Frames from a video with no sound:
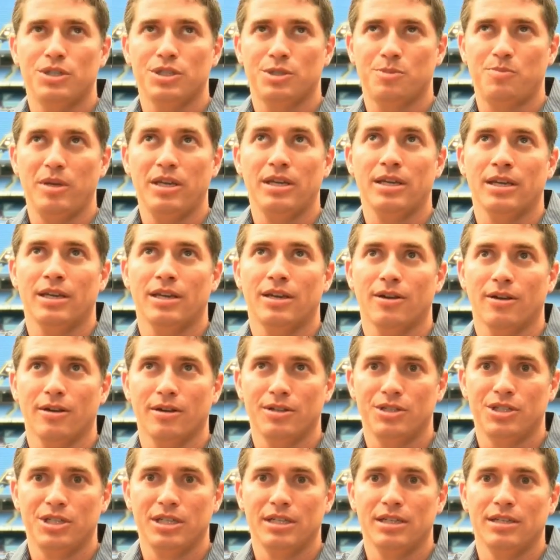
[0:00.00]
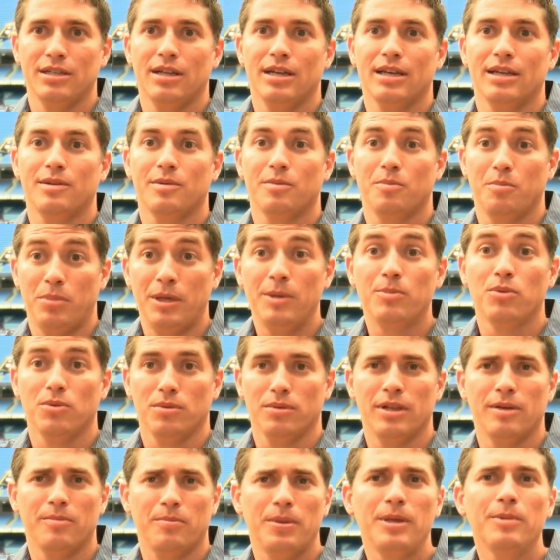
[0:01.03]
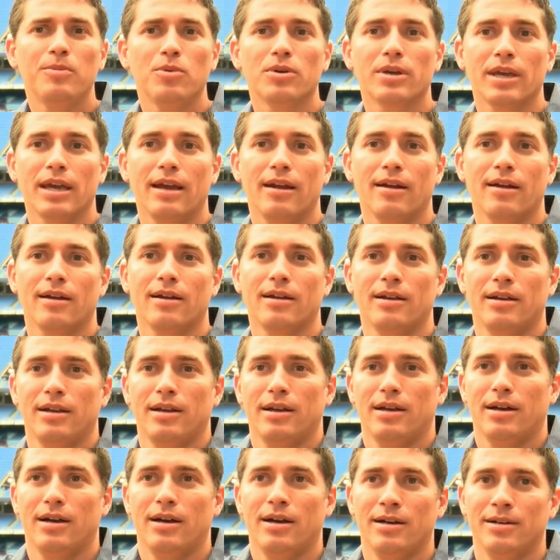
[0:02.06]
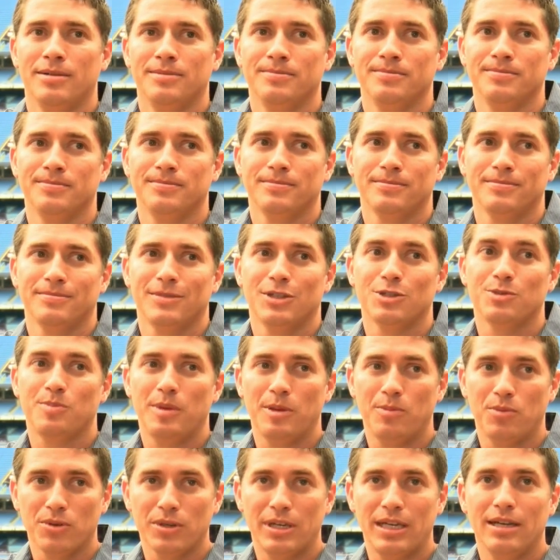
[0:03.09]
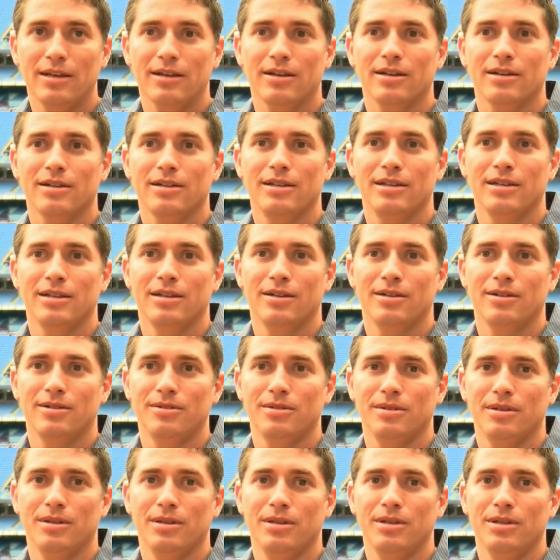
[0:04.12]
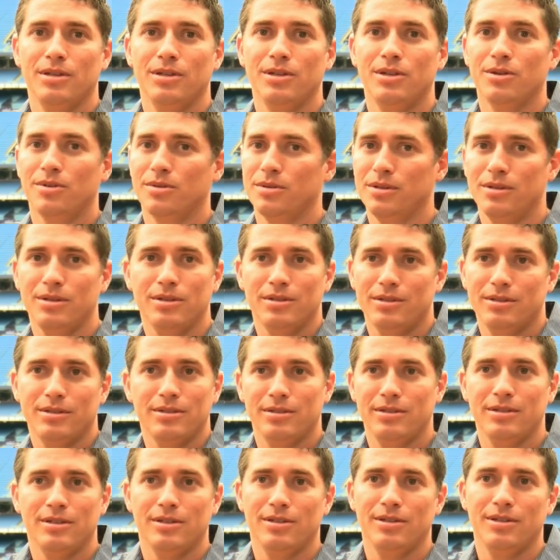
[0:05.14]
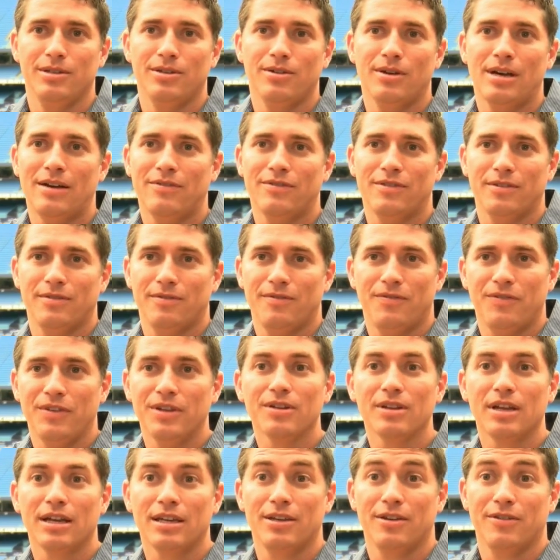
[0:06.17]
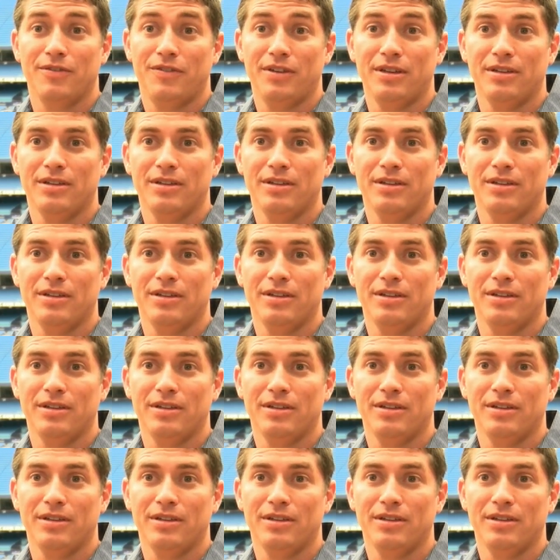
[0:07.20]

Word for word: just being encouraging, like people that people care. Um, there's people here, you know, you don't you know, you don't have to feel like you're